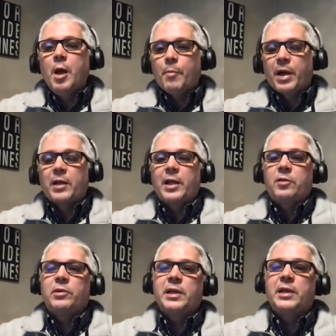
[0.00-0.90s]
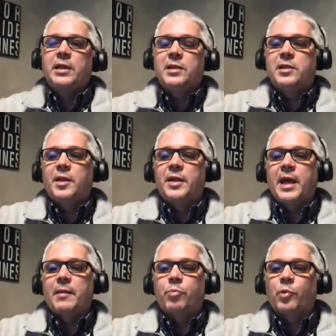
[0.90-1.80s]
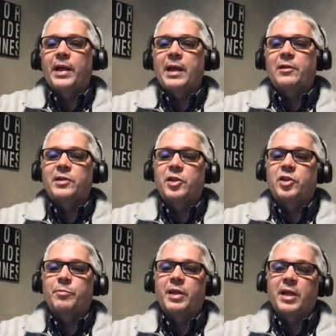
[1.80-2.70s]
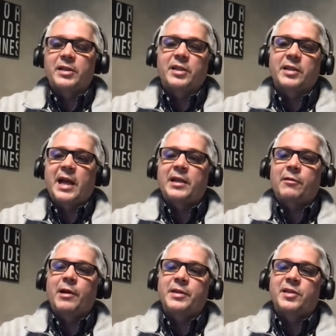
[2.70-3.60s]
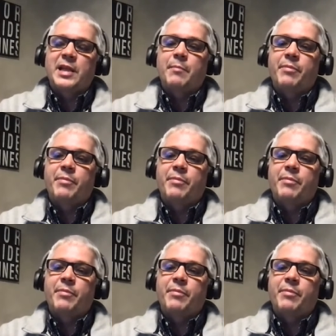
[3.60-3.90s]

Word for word: but i'll let you lead into that breakout session because it's kind of around the same